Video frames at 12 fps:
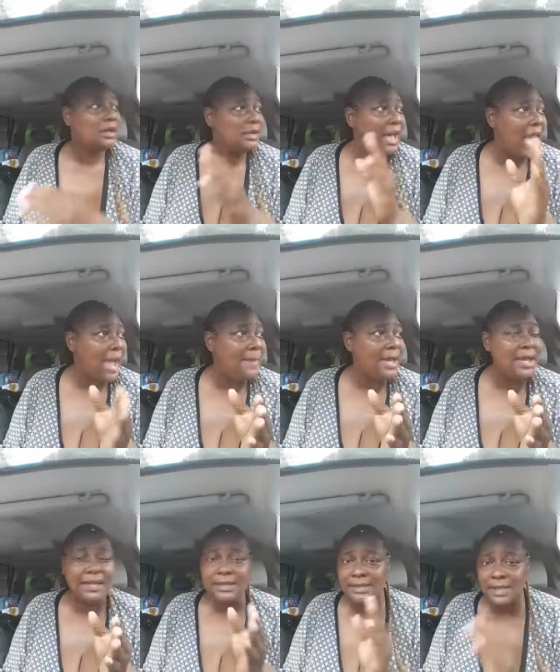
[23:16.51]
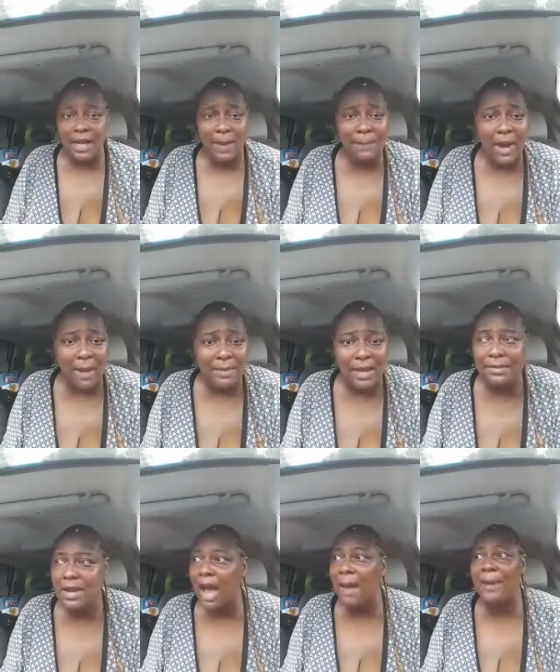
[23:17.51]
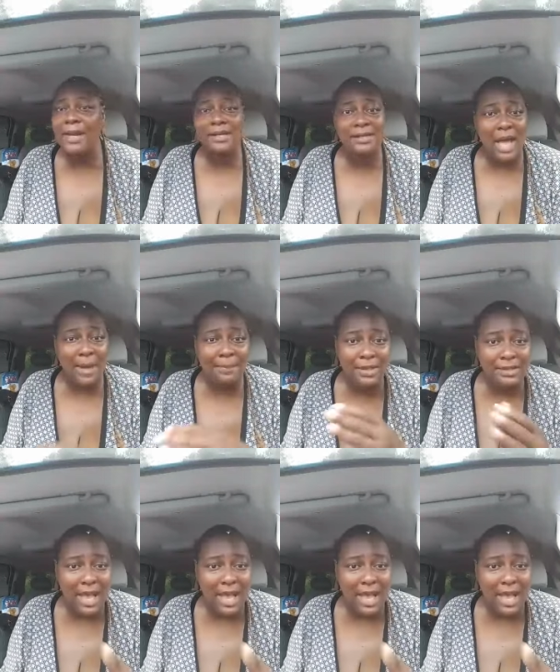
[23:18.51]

Cammy is still probably in. Y'all better stop because